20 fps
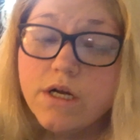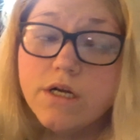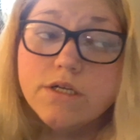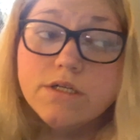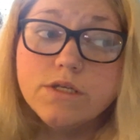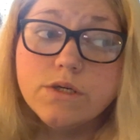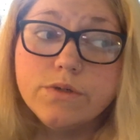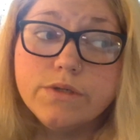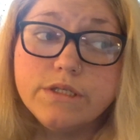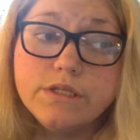
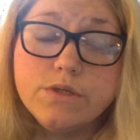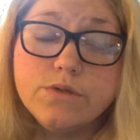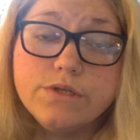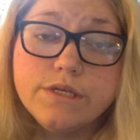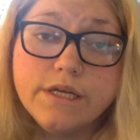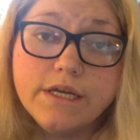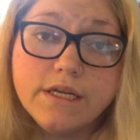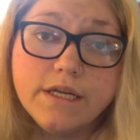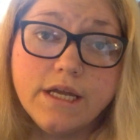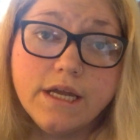So he's
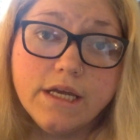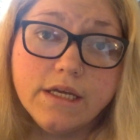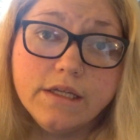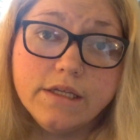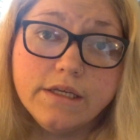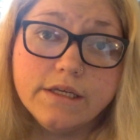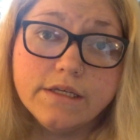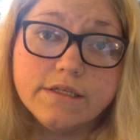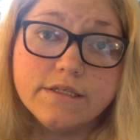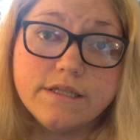using an
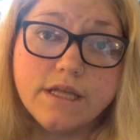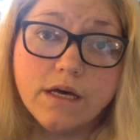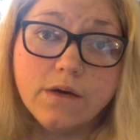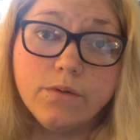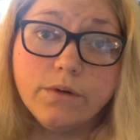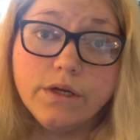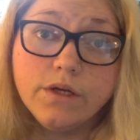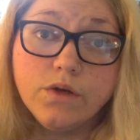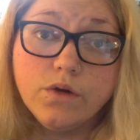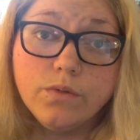alias that
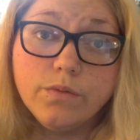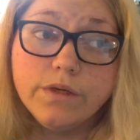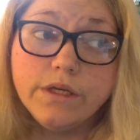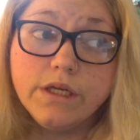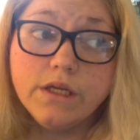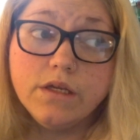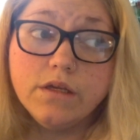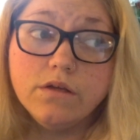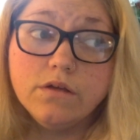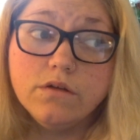way
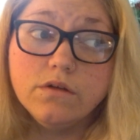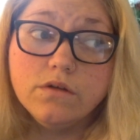nobody